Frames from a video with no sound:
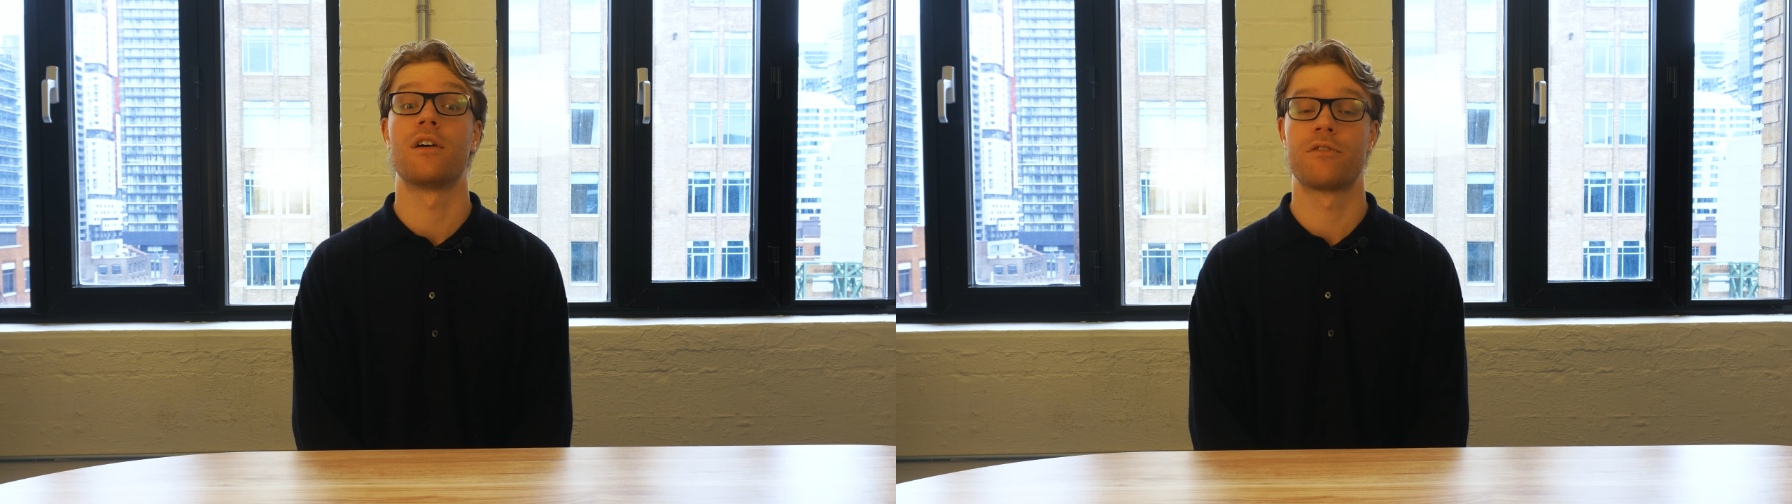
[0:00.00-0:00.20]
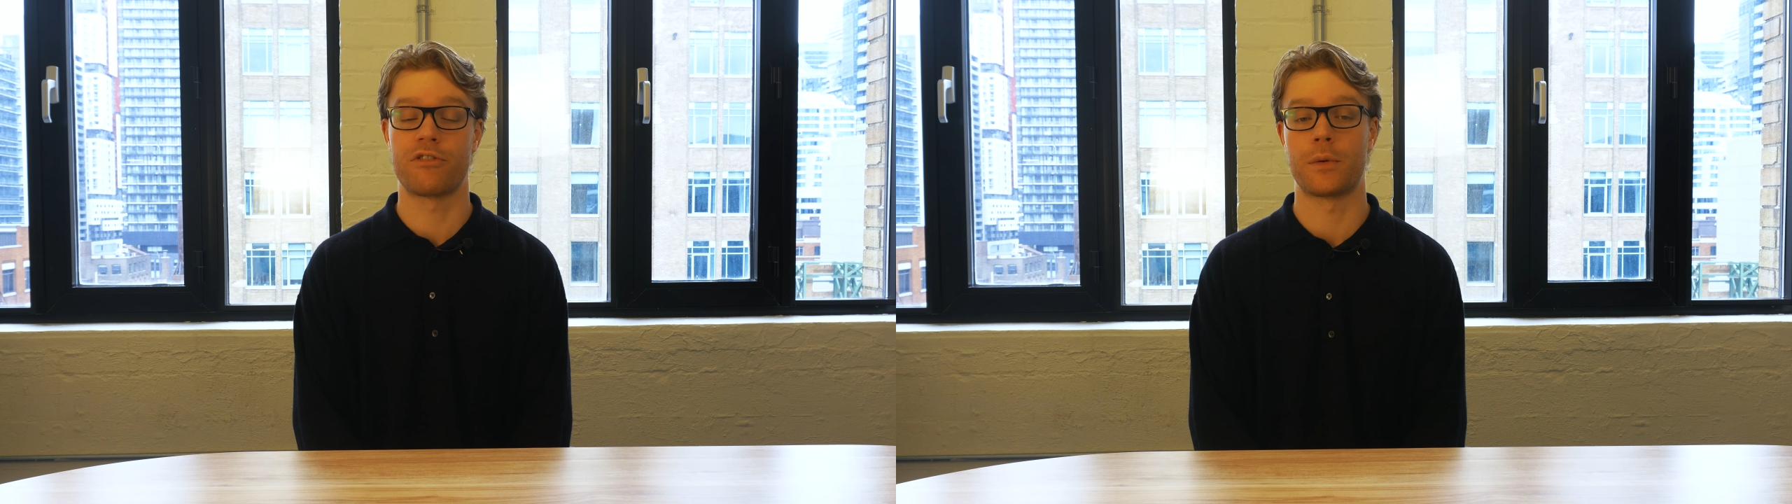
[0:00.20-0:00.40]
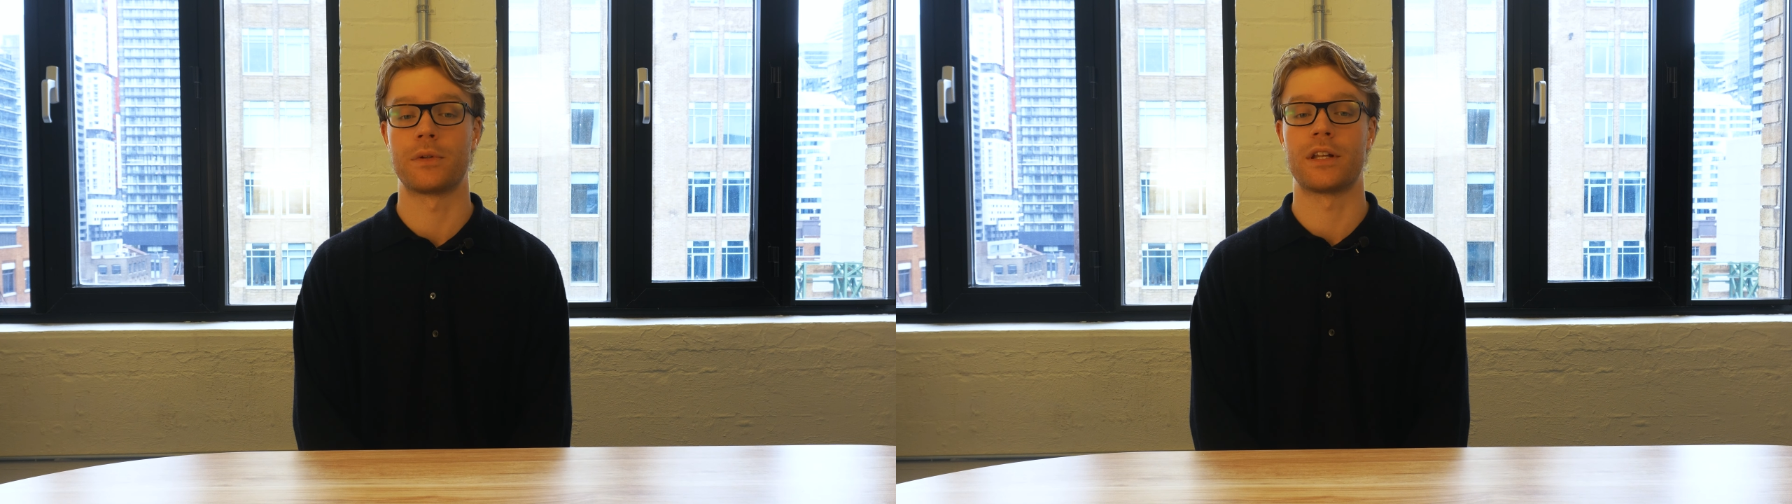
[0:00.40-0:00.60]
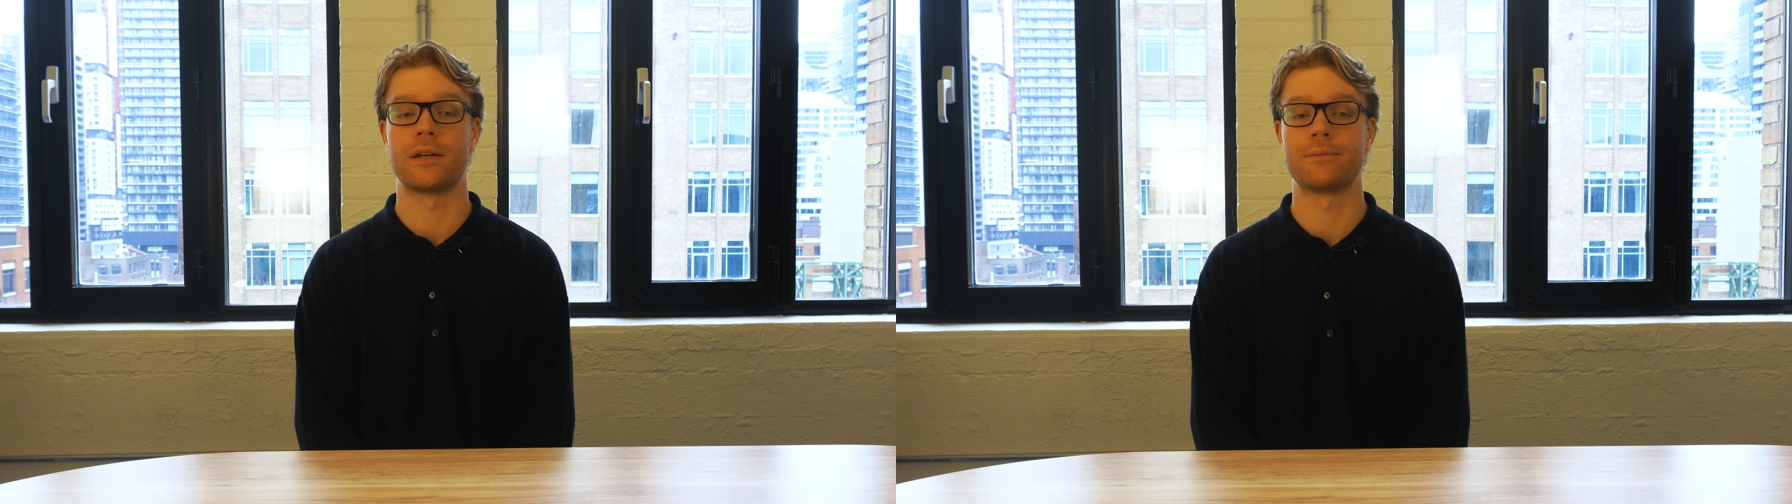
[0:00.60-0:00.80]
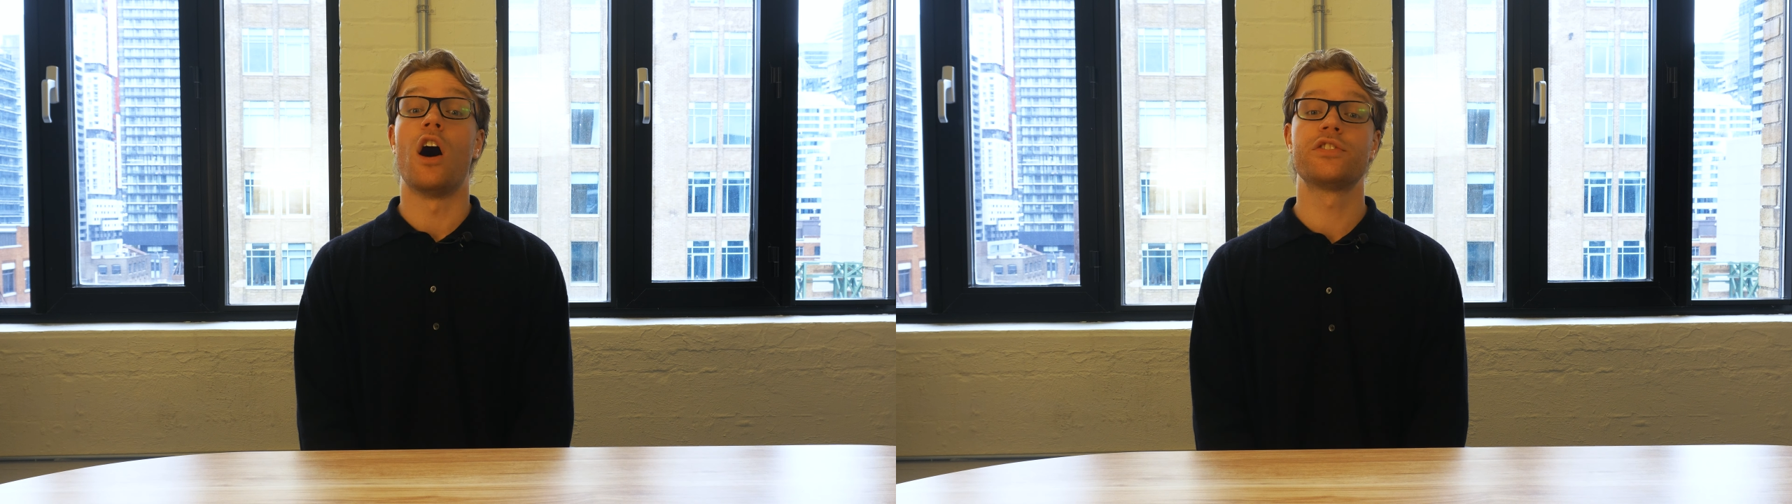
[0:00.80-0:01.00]
frequently.
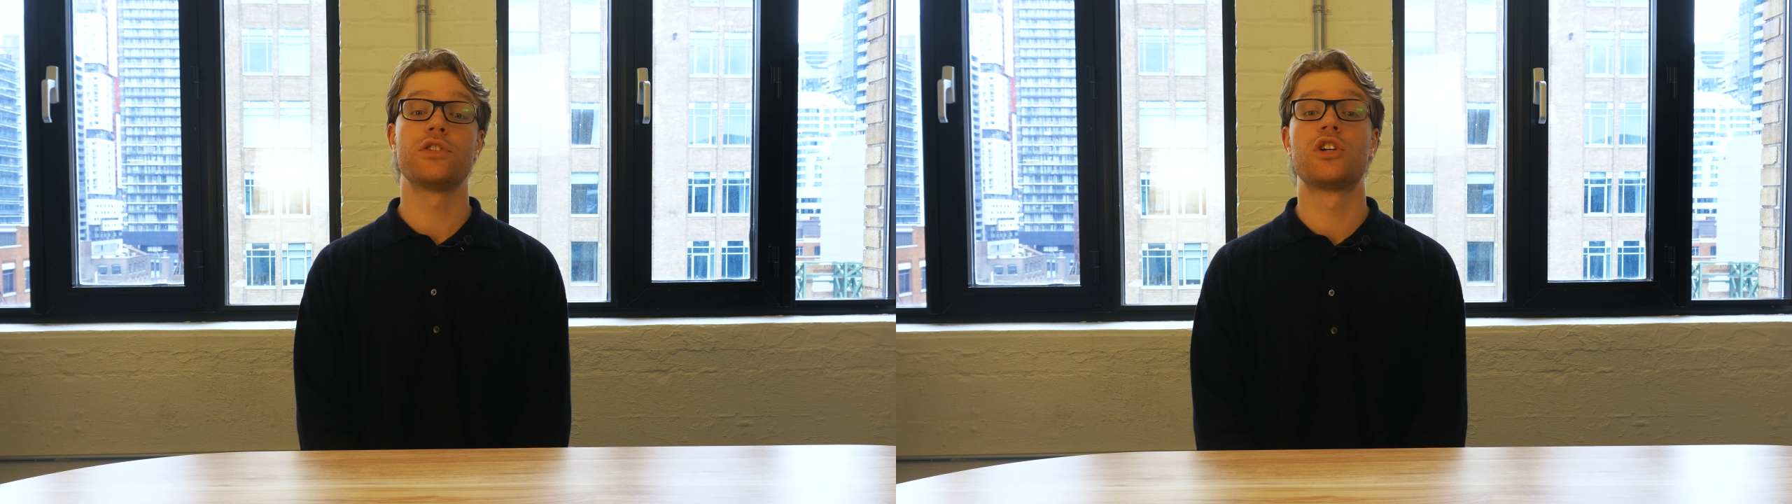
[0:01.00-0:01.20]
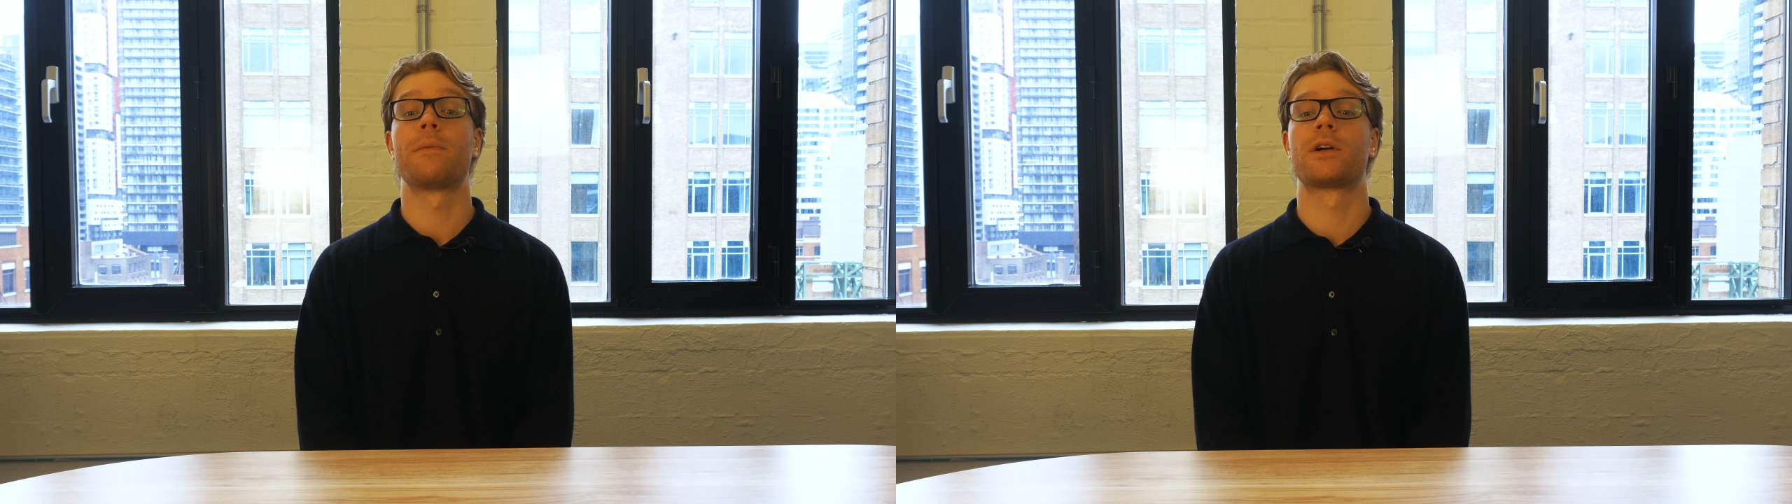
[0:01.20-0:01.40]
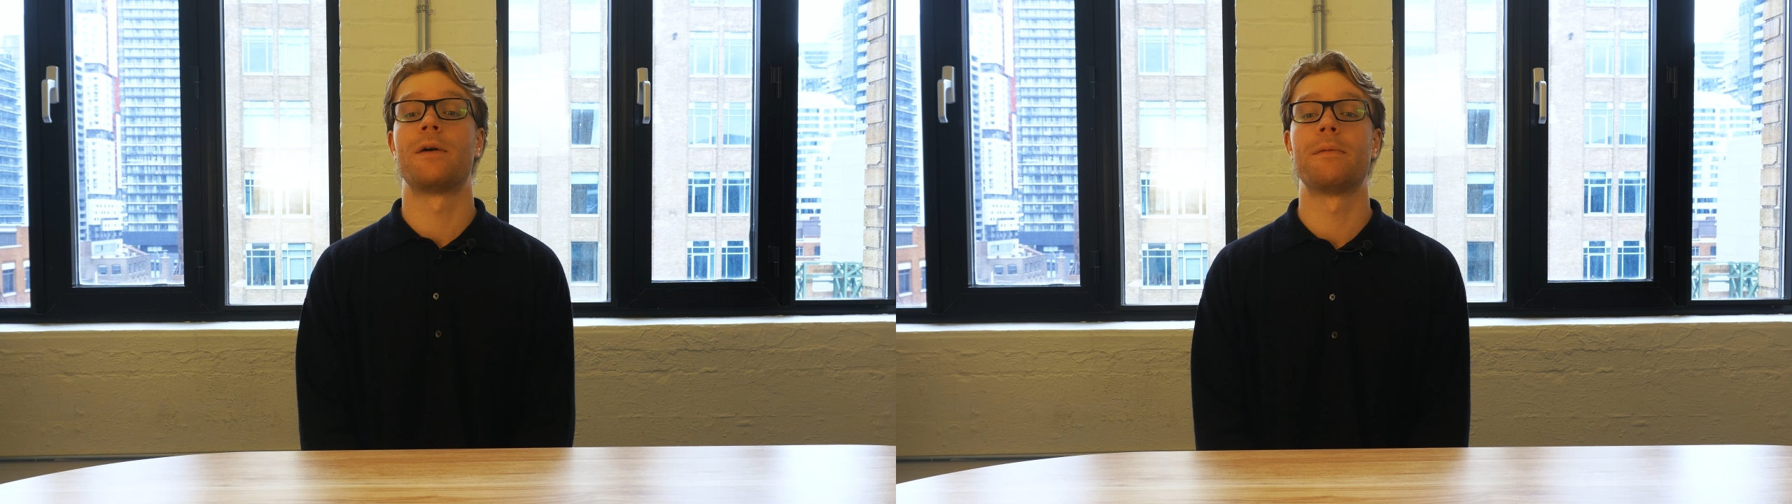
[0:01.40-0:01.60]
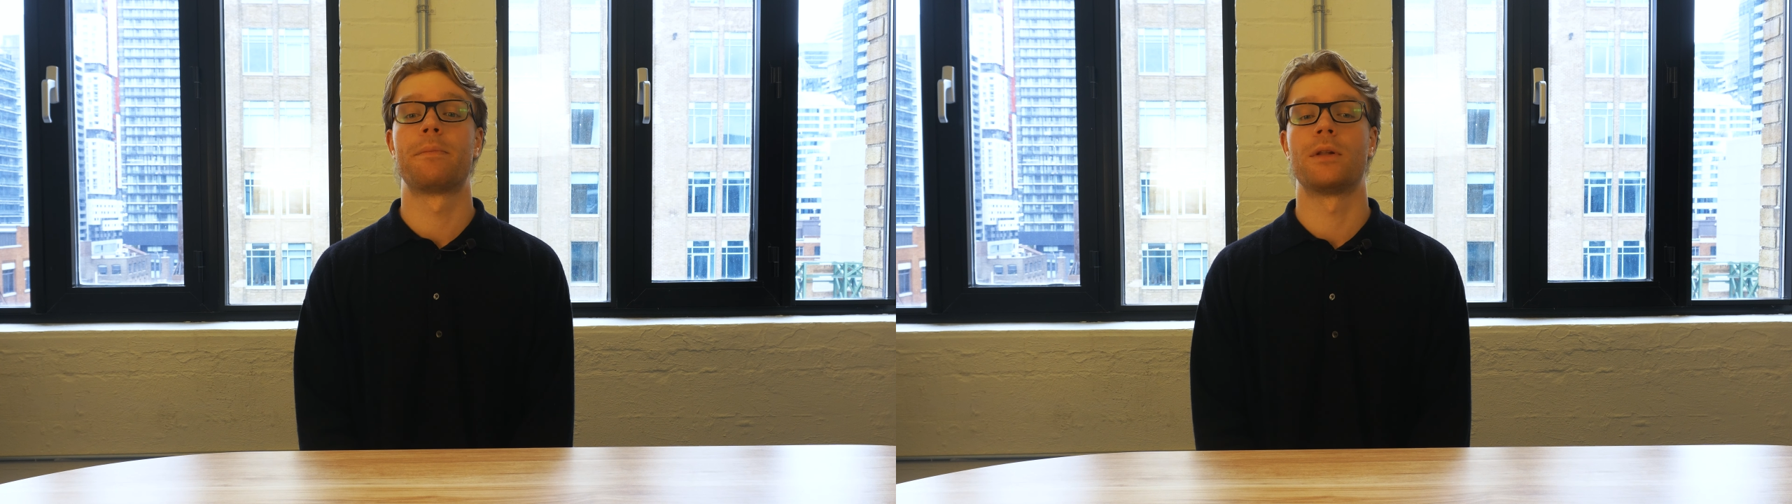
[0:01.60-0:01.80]
Also drop a comment